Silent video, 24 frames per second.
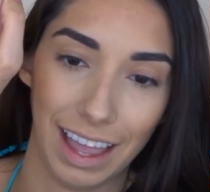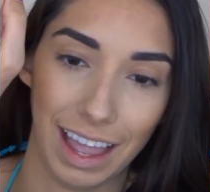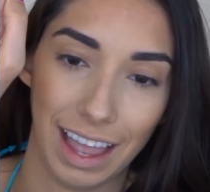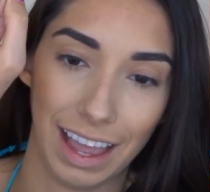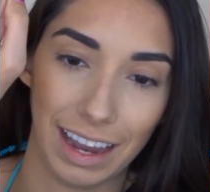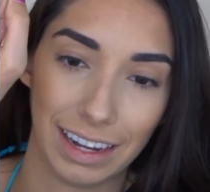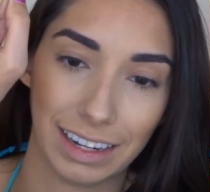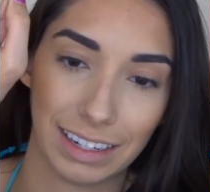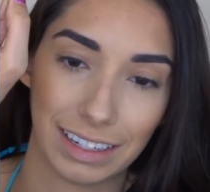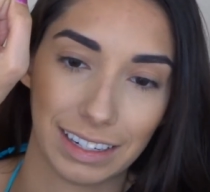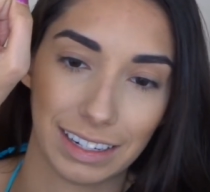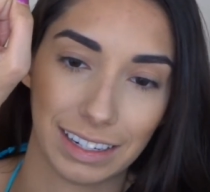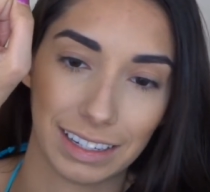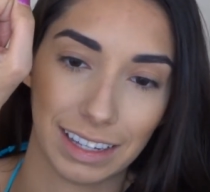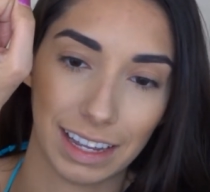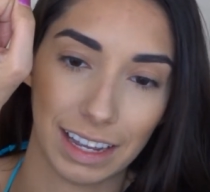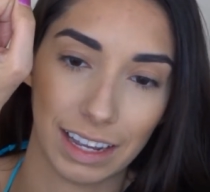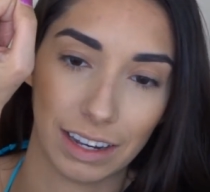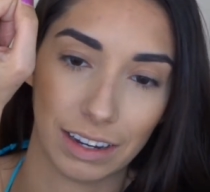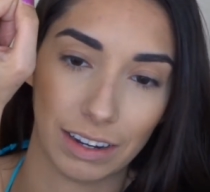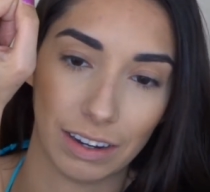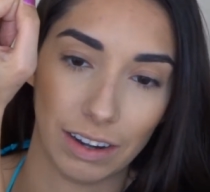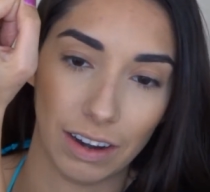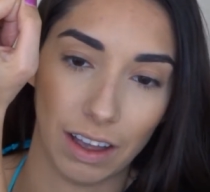and it's just
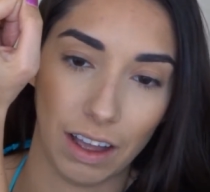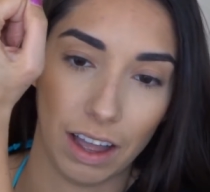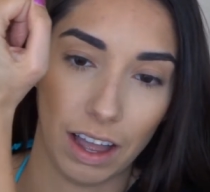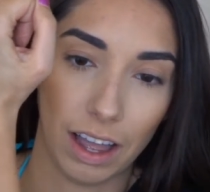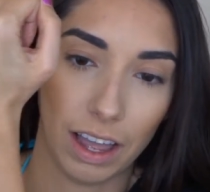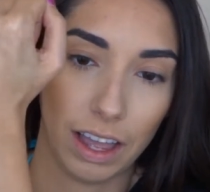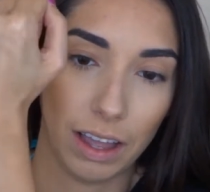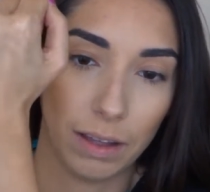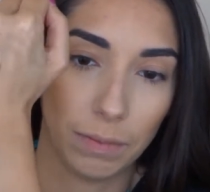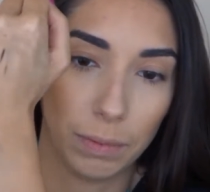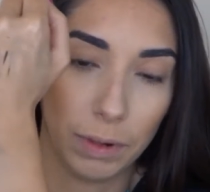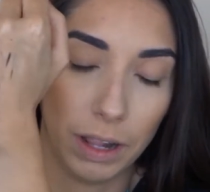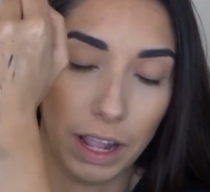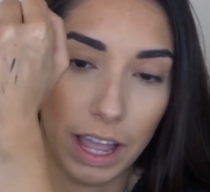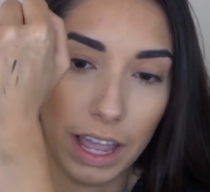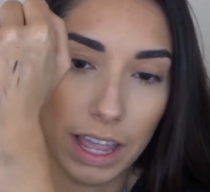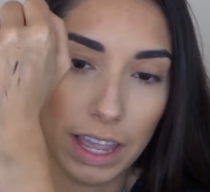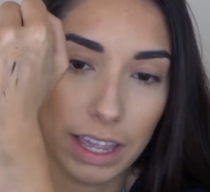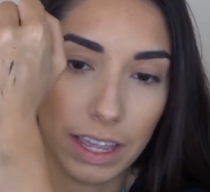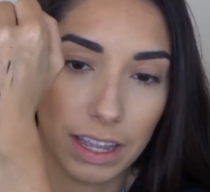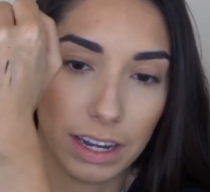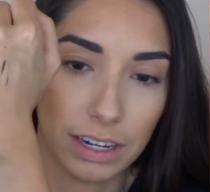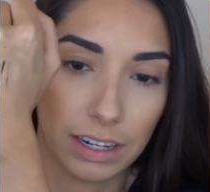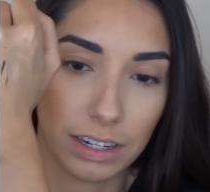like not
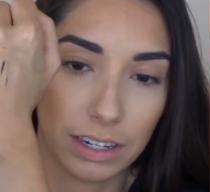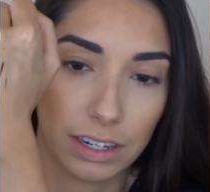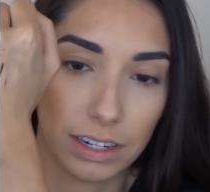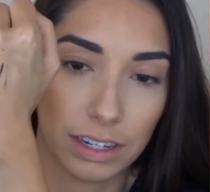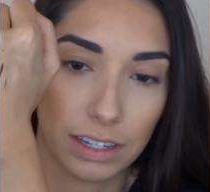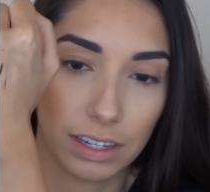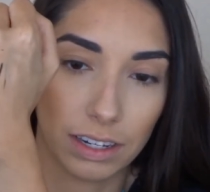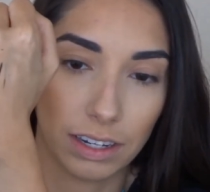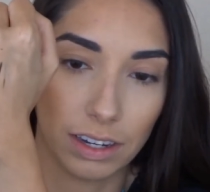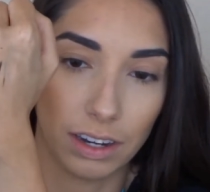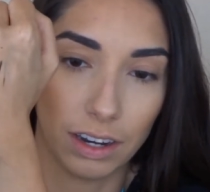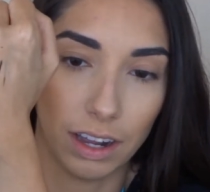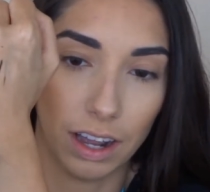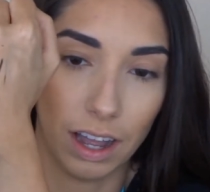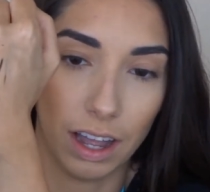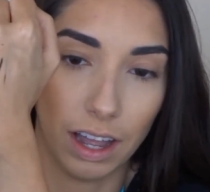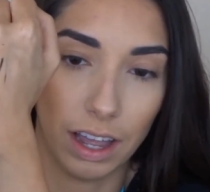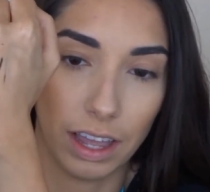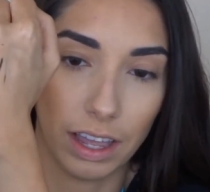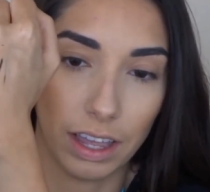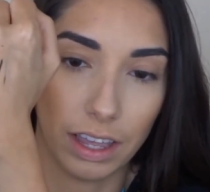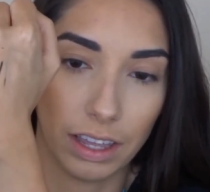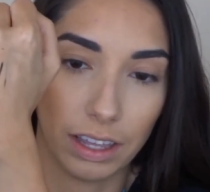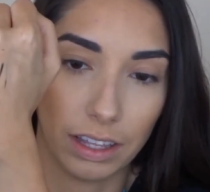applying, and it's just
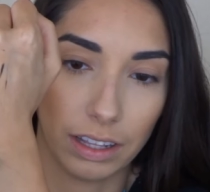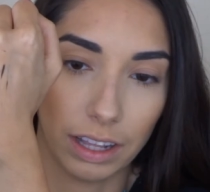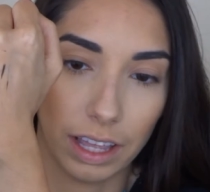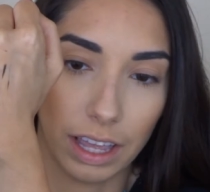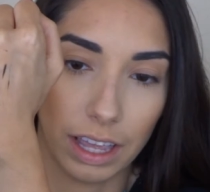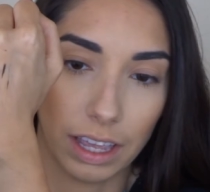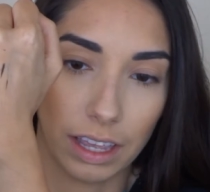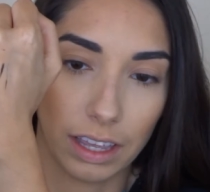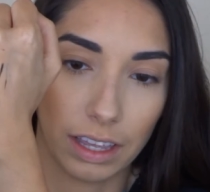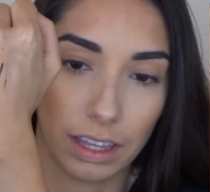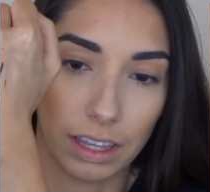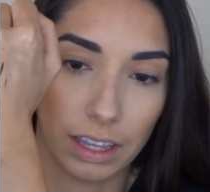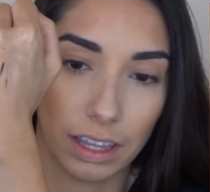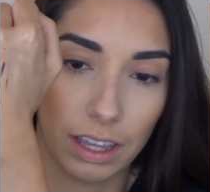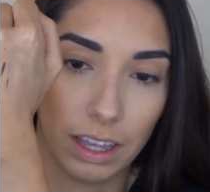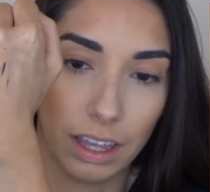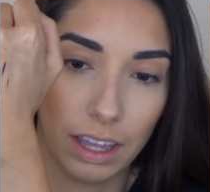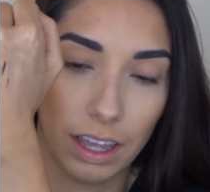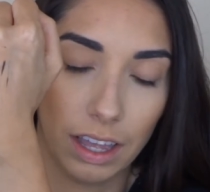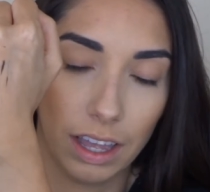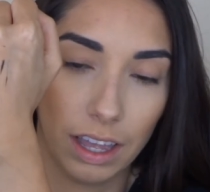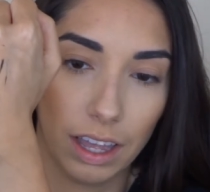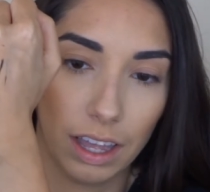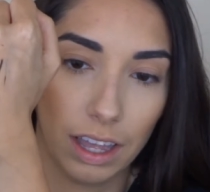not like
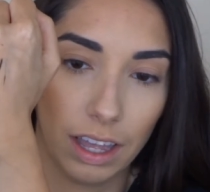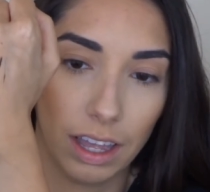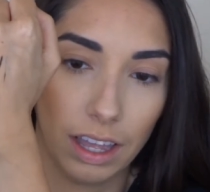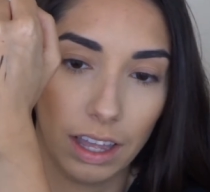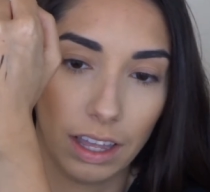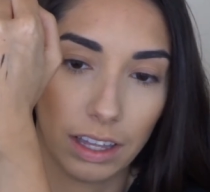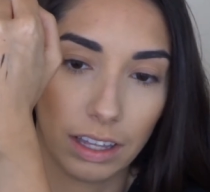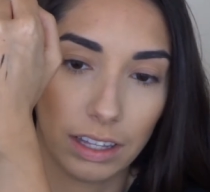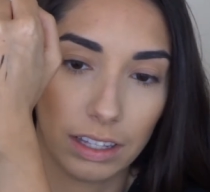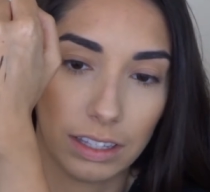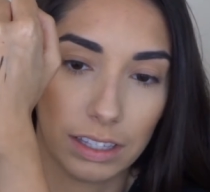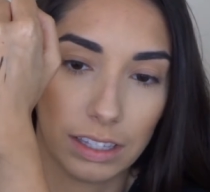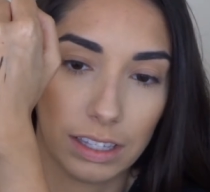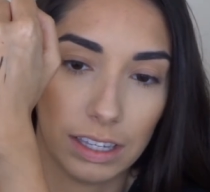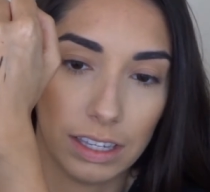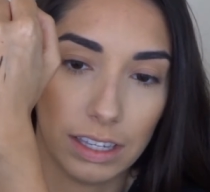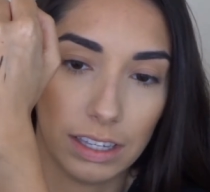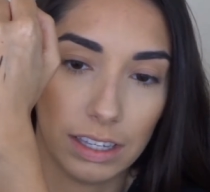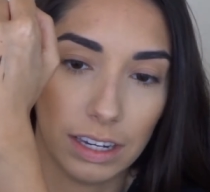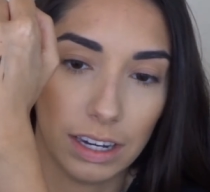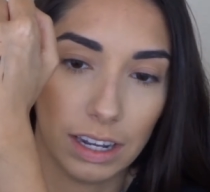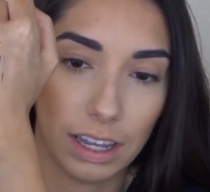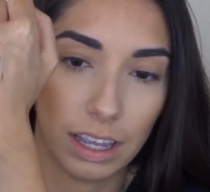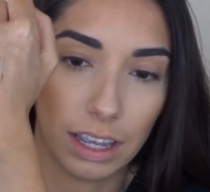
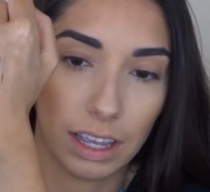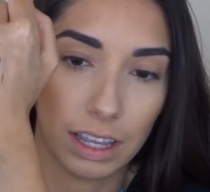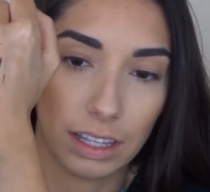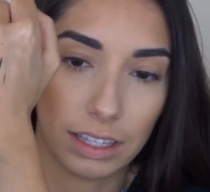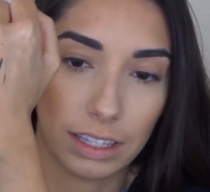consistent.